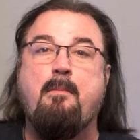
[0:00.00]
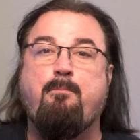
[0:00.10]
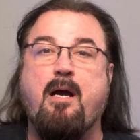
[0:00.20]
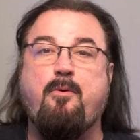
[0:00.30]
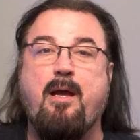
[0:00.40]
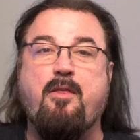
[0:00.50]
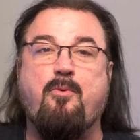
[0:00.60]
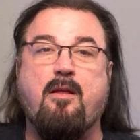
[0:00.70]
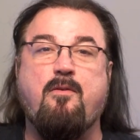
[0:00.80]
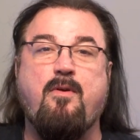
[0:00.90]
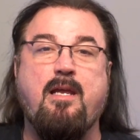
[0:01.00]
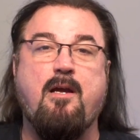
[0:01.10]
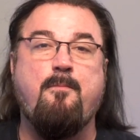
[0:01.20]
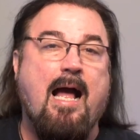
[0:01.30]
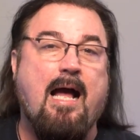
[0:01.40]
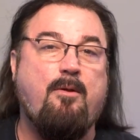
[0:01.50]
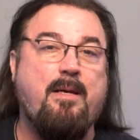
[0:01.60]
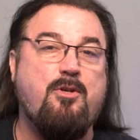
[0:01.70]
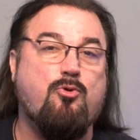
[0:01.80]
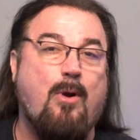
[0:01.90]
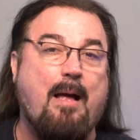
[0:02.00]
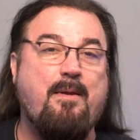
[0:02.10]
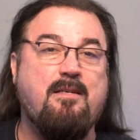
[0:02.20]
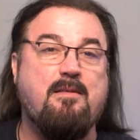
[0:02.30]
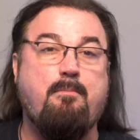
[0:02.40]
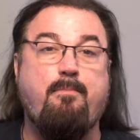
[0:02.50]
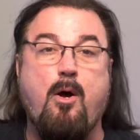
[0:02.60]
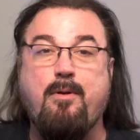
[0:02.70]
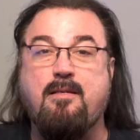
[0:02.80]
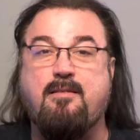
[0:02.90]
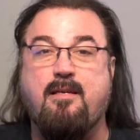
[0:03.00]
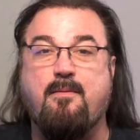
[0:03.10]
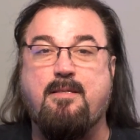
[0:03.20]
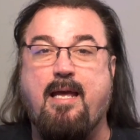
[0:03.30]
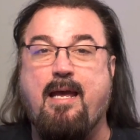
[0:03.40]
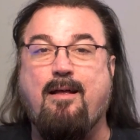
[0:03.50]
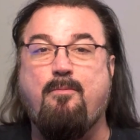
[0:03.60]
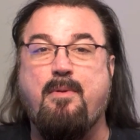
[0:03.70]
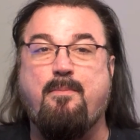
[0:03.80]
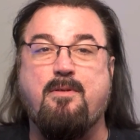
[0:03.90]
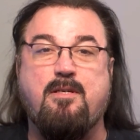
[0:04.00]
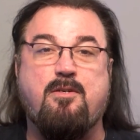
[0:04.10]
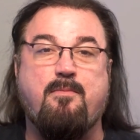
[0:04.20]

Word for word: By the way, throughout the video, I'll be dropping some bonus tips that help me position